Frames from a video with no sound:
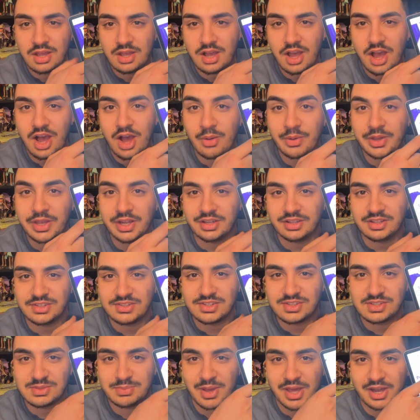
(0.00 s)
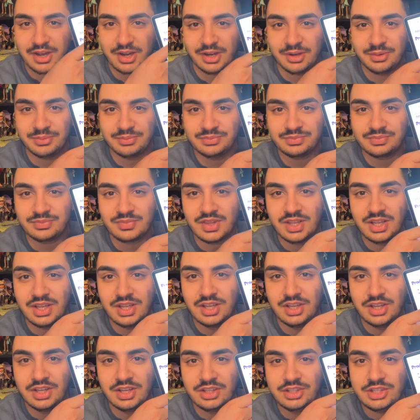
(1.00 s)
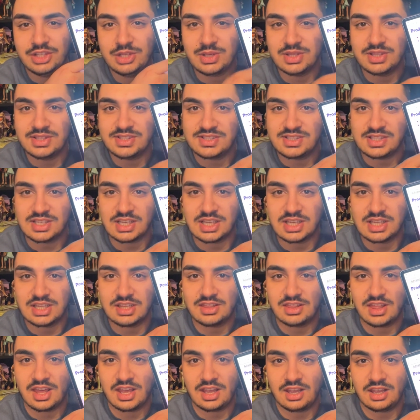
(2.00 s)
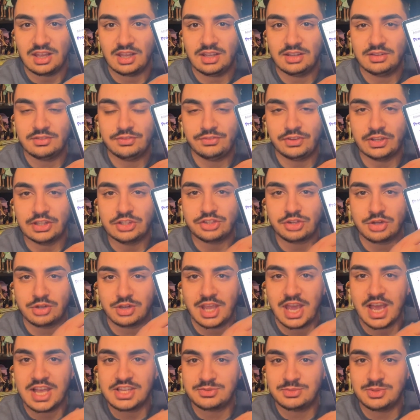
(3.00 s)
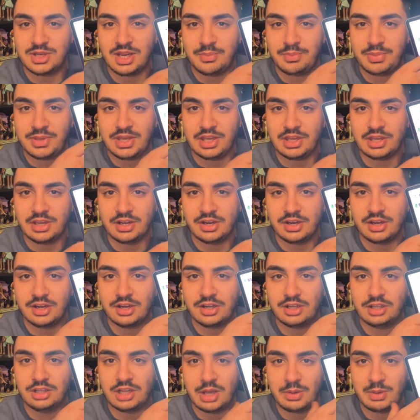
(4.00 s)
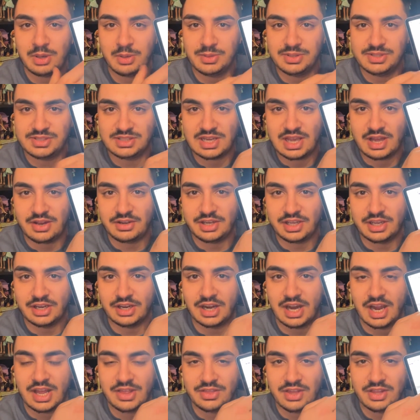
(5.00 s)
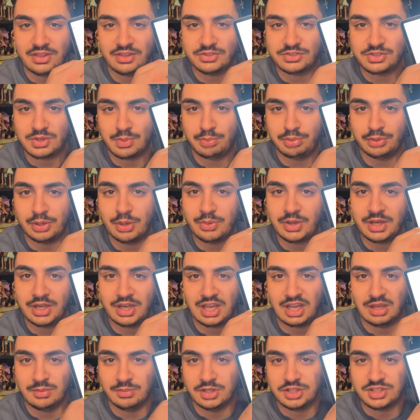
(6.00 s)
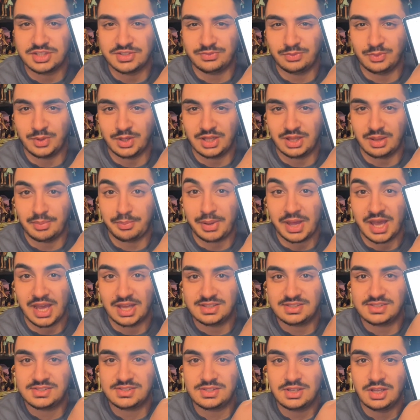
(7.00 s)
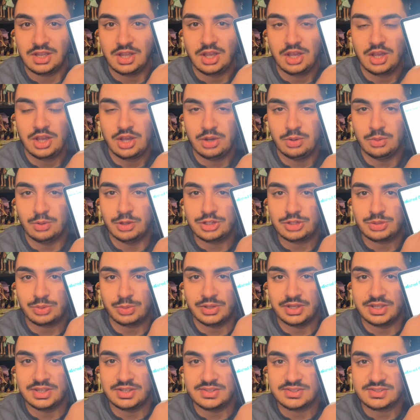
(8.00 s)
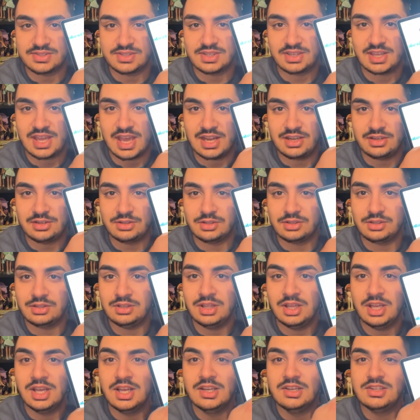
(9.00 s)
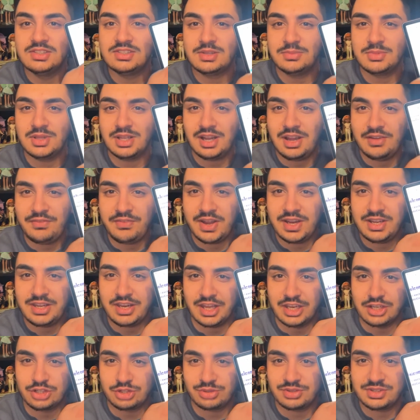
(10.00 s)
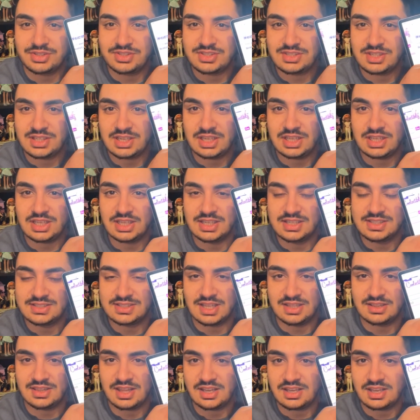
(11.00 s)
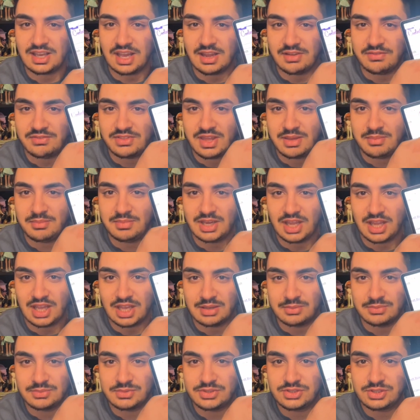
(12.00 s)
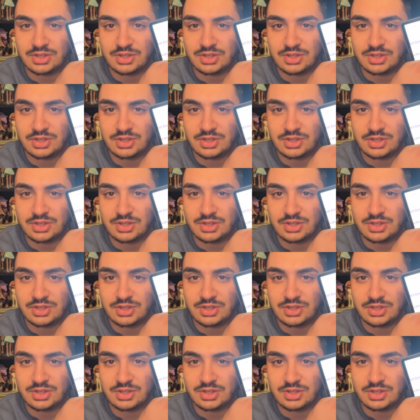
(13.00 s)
Oh, here, this looks better. You can see they featured Yasmin up here, Cloe was down here, and then there's a broken image of one of the pets which was Kendall. Something I find interesting is that they gave them names.